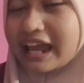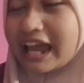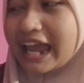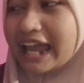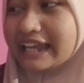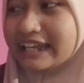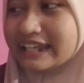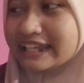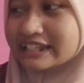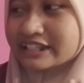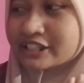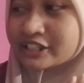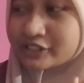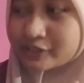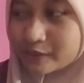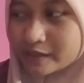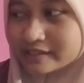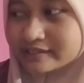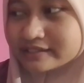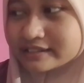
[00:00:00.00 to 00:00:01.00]
and
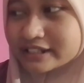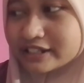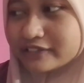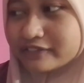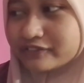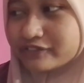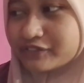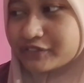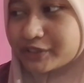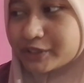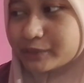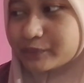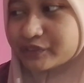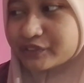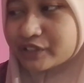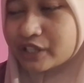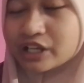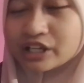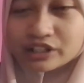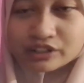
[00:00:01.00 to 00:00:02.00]
intransitive verbs
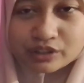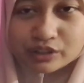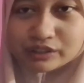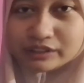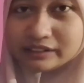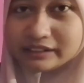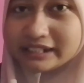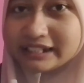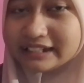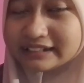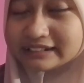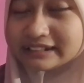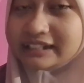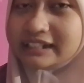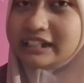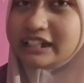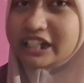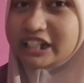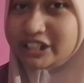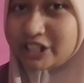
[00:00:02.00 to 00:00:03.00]
don't need
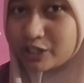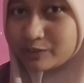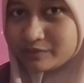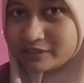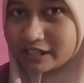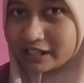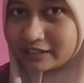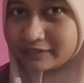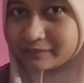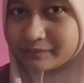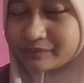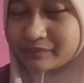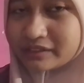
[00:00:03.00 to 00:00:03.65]
an object.